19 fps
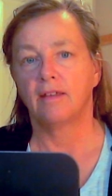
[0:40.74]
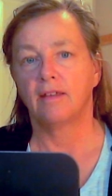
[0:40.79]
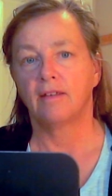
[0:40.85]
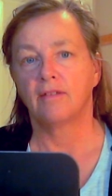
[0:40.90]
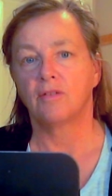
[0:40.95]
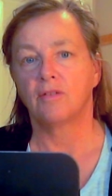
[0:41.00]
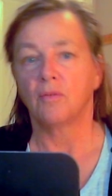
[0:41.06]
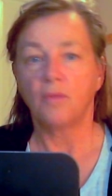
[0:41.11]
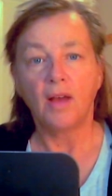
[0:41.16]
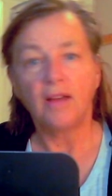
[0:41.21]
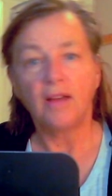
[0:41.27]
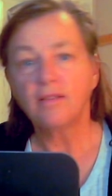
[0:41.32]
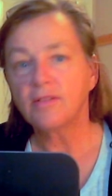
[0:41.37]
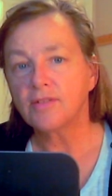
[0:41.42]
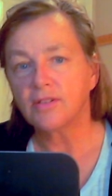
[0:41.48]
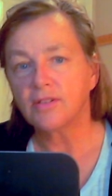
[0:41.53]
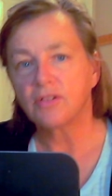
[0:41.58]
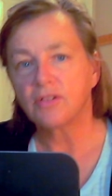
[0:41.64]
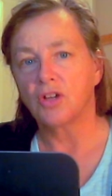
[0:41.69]
So how
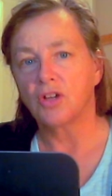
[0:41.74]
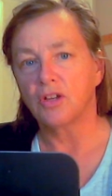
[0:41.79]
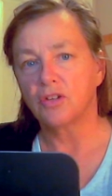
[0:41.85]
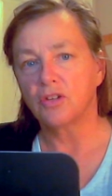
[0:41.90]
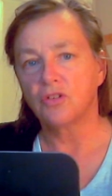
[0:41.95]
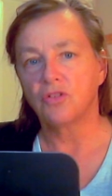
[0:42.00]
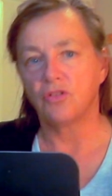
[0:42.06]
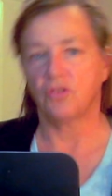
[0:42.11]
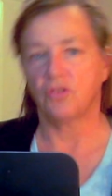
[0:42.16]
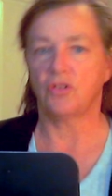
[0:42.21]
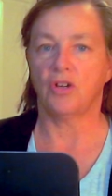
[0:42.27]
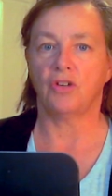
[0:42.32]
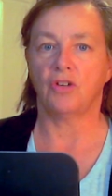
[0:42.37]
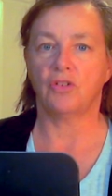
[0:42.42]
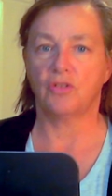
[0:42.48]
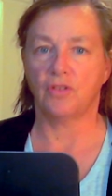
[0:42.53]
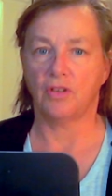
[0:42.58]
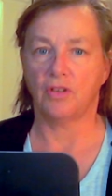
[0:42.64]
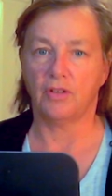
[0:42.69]
does a judge
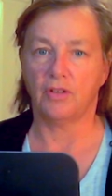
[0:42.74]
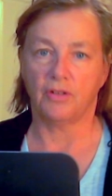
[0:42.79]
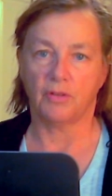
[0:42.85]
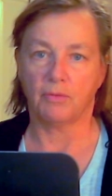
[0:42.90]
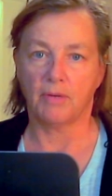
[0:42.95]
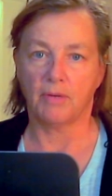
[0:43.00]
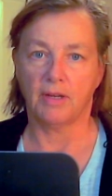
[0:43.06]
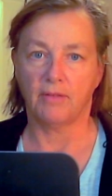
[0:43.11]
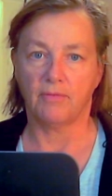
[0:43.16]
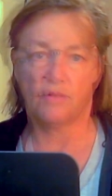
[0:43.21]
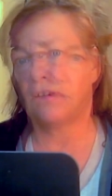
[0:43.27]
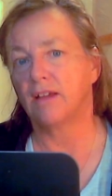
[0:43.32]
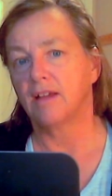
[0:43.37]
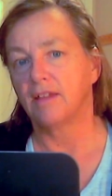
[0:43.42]
judge the hunter rounds?